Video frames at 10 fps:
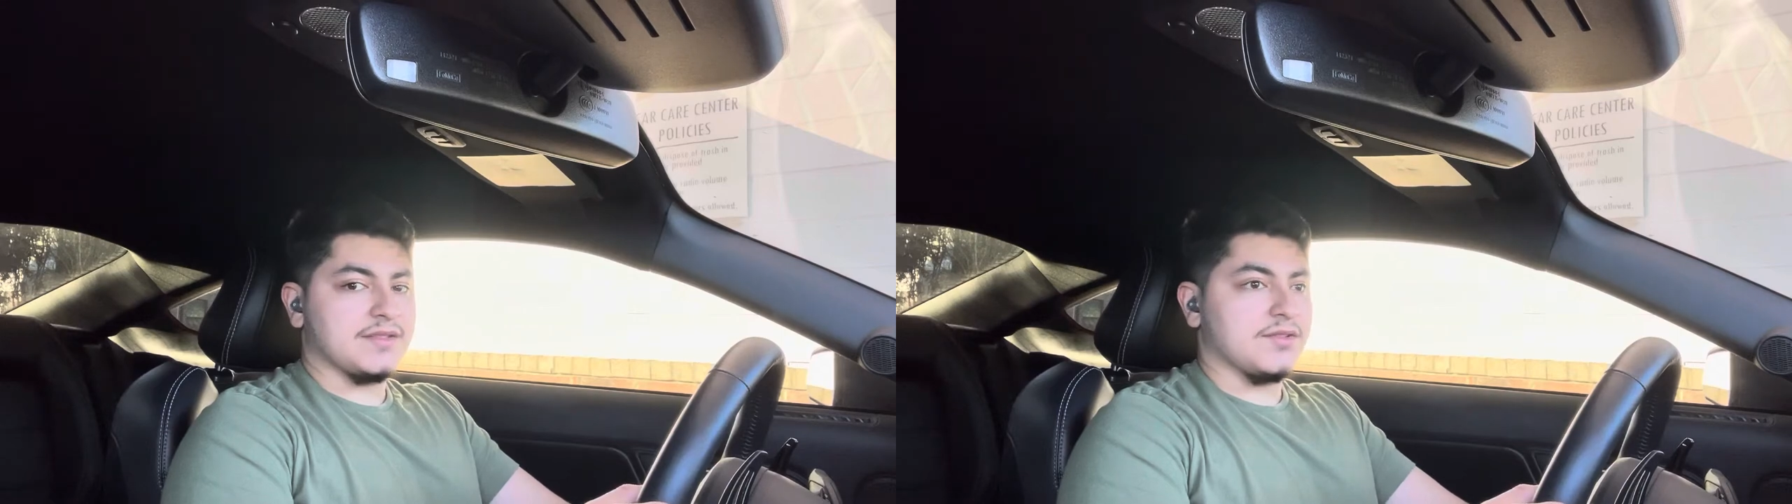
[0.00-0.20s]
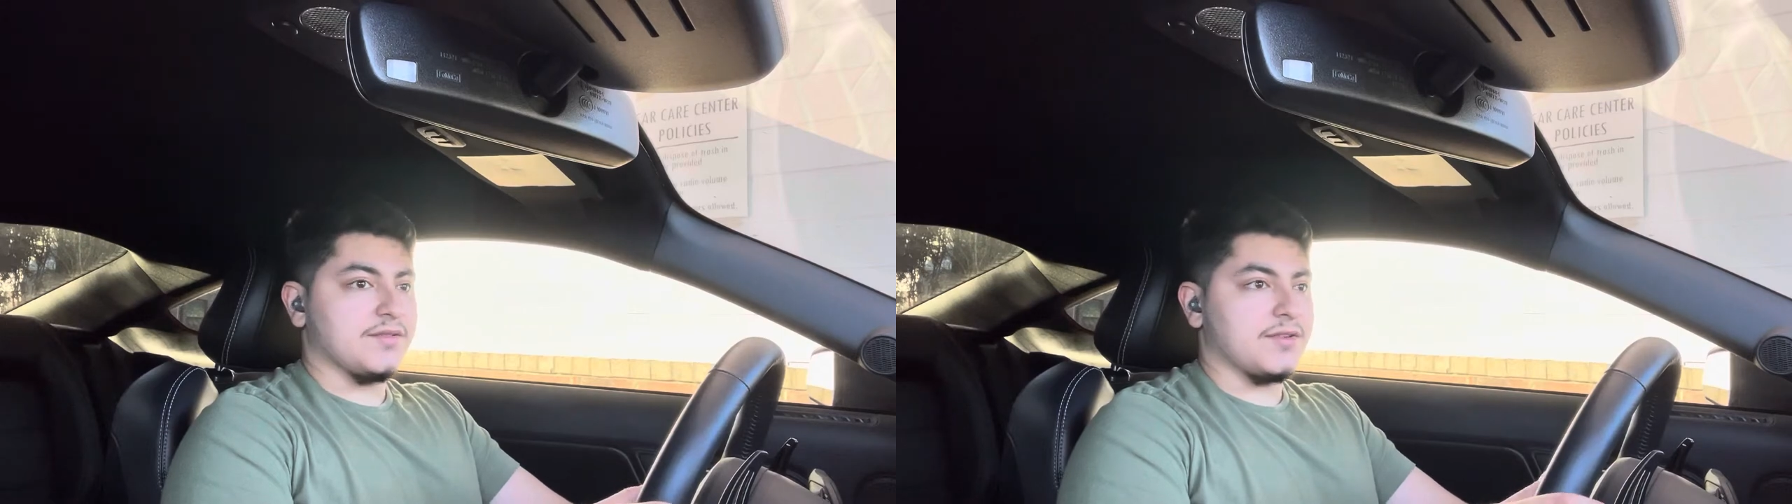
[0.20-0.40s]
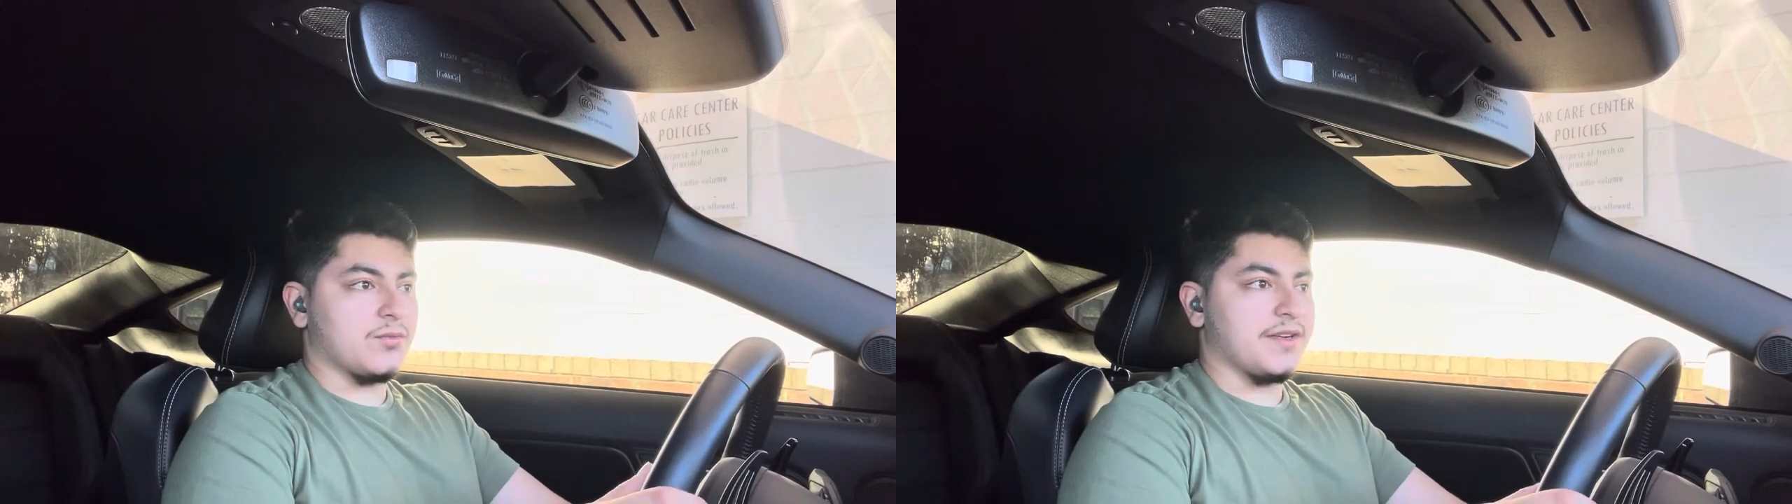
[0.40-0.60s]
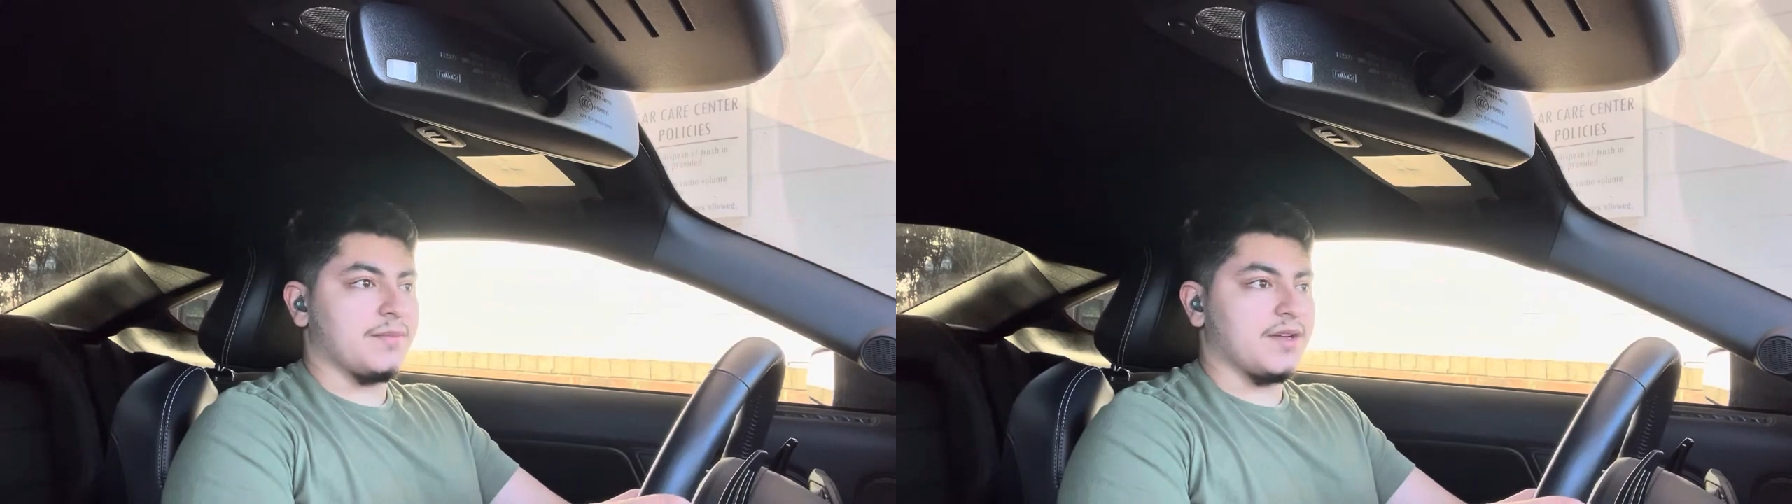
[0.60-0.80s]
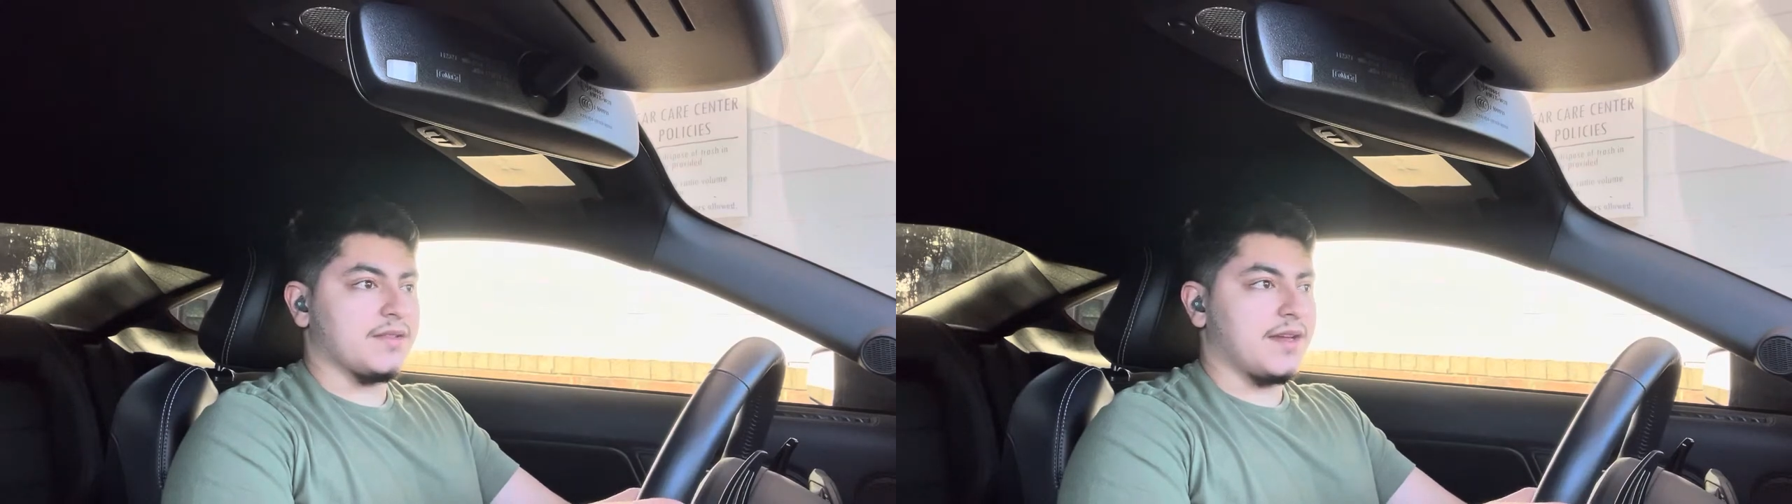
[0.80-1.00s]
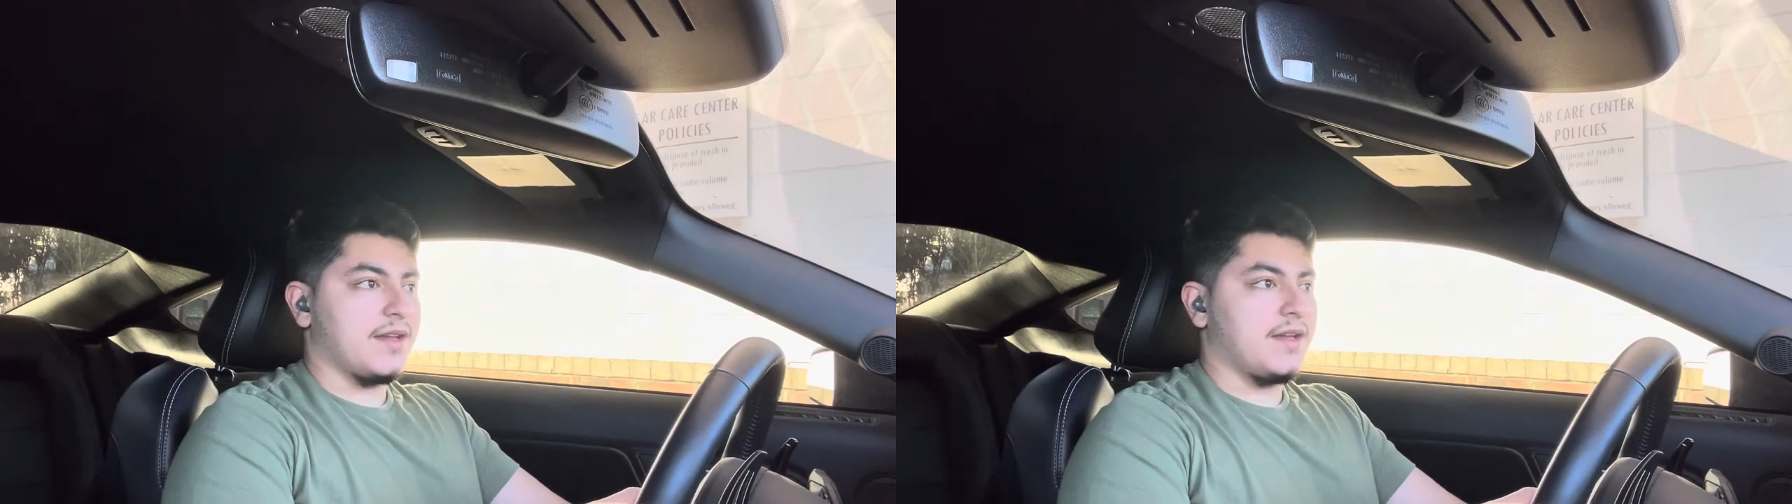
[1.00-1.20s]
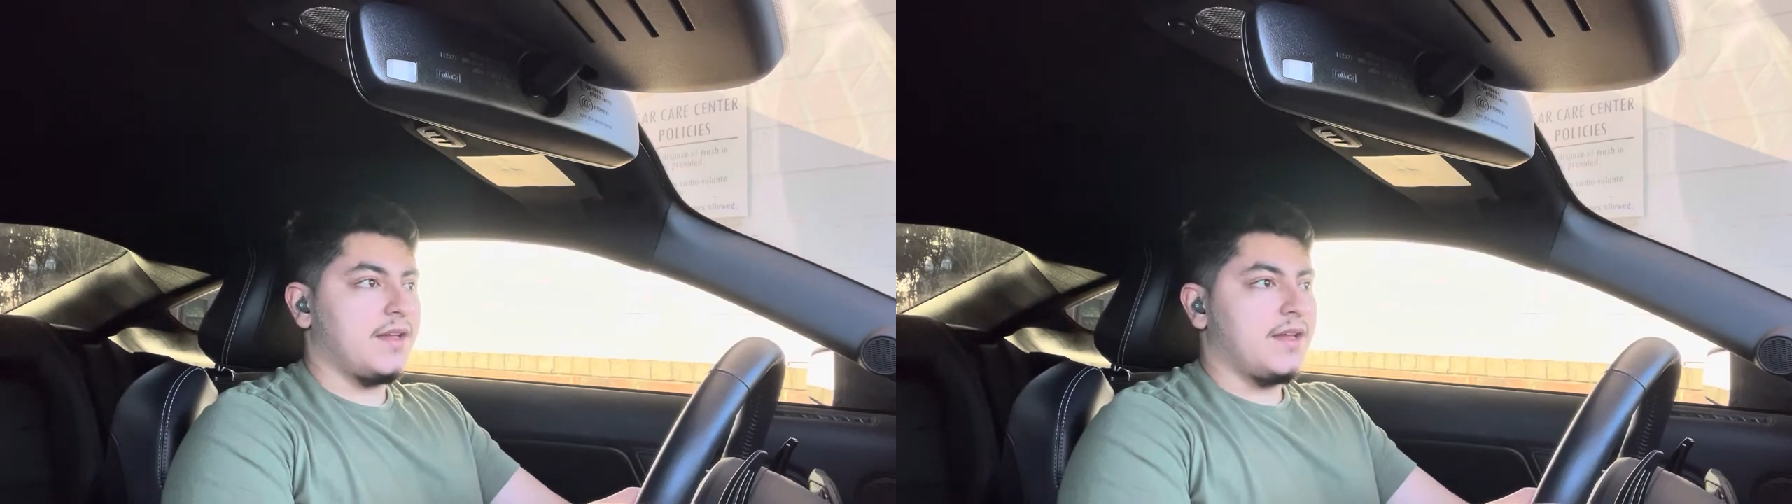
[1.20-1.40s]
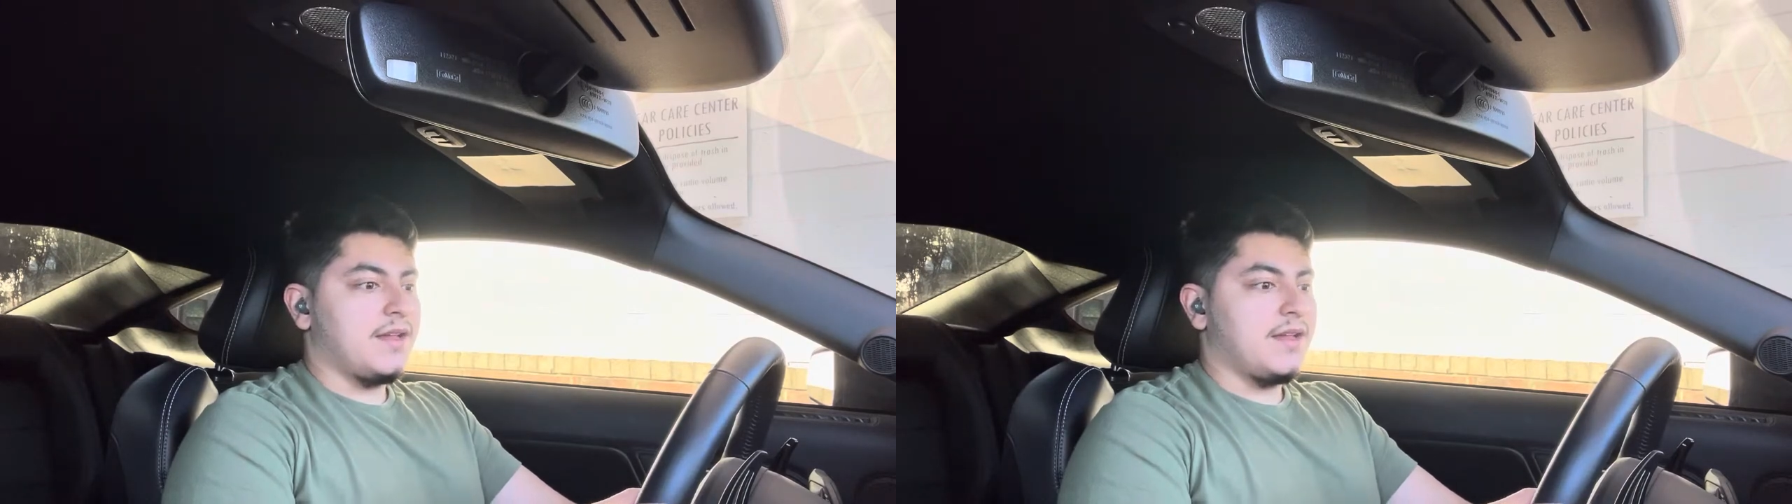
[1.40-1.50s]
So if you're worried about that,